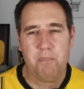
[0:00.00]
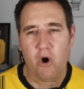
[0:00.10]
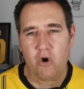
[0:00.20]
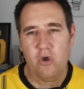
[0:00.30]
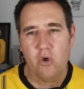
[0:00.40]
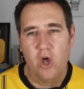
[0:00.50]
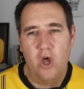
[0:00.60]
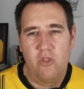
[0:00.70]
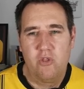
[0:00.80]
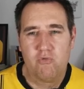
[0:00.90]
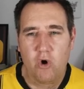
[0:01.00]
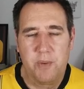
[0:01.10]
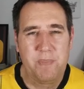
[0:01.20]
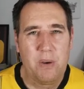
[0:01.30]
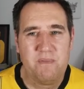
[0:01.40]
Porro, the right
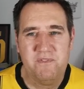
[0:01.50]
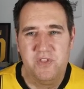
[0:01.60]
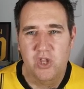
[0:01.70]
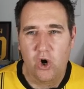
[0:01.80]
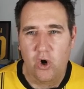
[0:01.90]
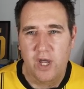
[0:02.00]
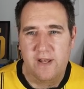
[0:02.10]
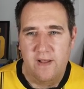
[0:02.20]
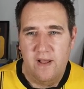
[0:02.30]
back, with 9.